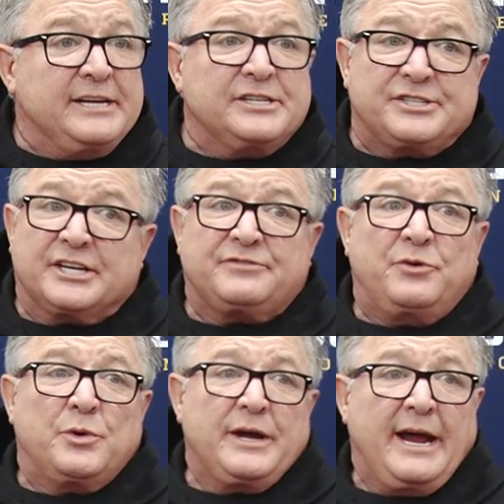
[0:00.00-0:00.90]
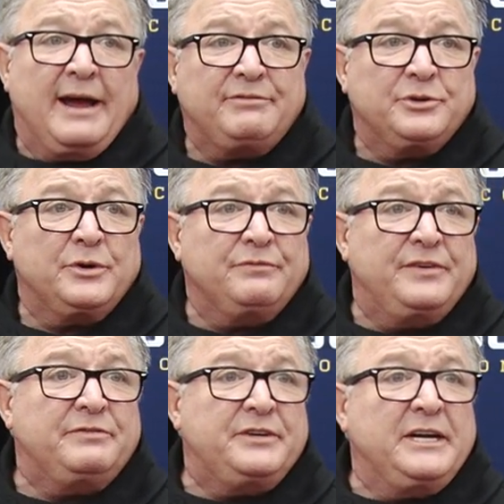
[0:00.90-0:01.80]
He's a 6'4½",
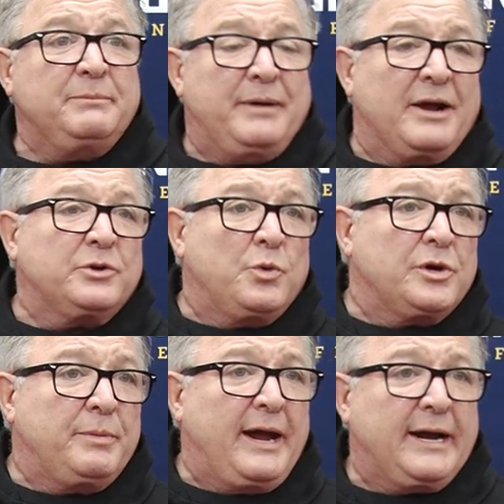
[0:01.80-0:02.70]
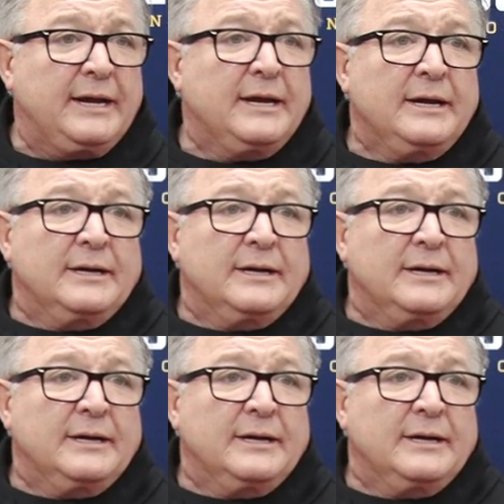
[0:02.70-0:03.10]
215-pound quarterback